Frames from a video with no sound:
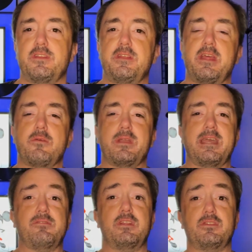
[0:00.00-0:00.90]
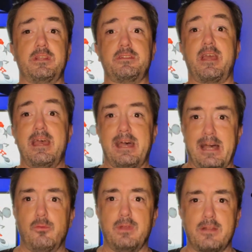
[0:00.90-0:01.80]
Today we have Disney's
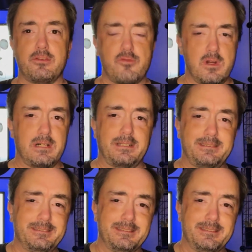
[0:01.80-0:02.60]
How Not to Draw.